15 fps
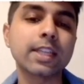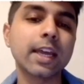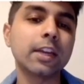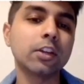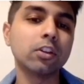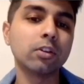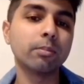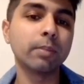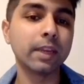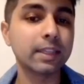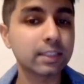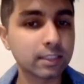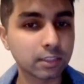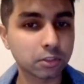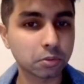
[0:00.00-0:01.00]
your base
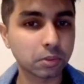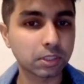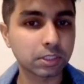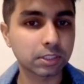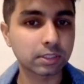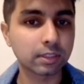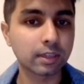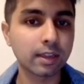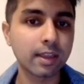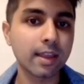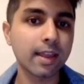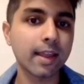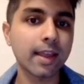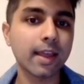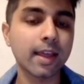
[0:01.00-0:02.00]
situation
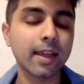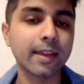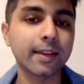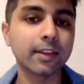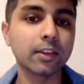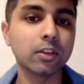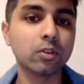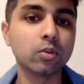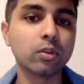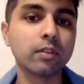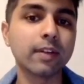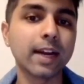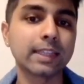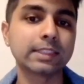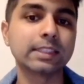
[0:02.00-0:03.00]
and you have
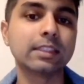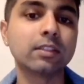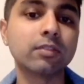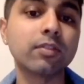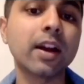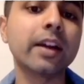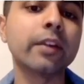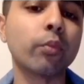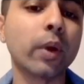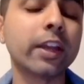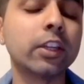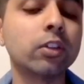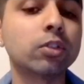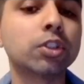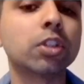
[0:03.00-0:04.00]
actually defined when
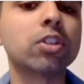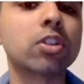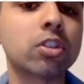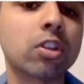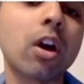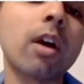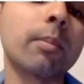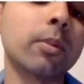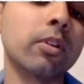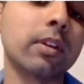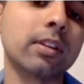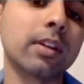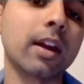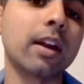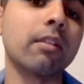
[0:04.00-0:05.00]
you should stop your
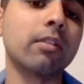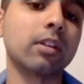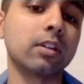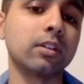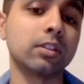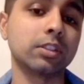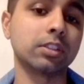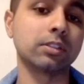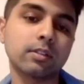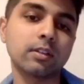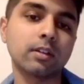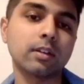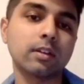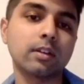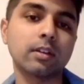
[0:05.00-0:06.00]
entire recursion.
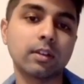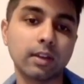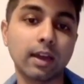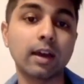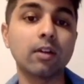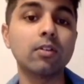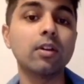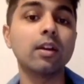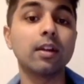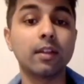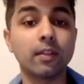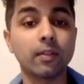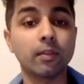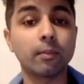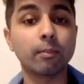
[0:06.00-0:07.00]
Now,
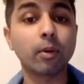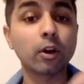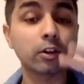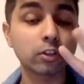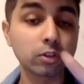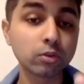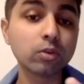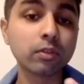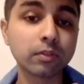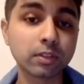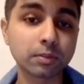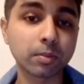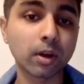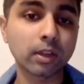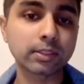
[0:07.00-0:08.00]
part 2 of this
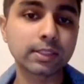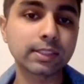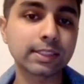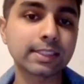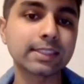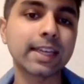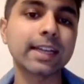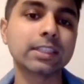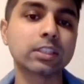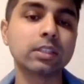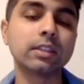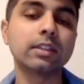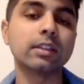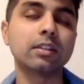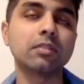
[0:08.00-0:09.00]
process is
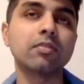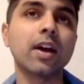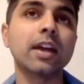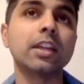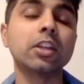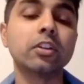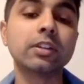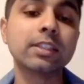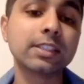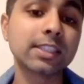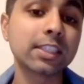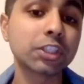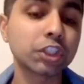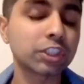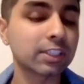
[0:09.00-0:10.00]
actually defining your
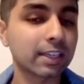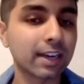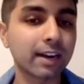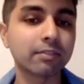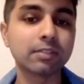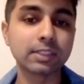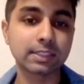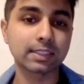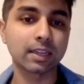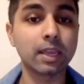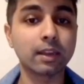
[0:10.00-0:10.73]
decisions at every step.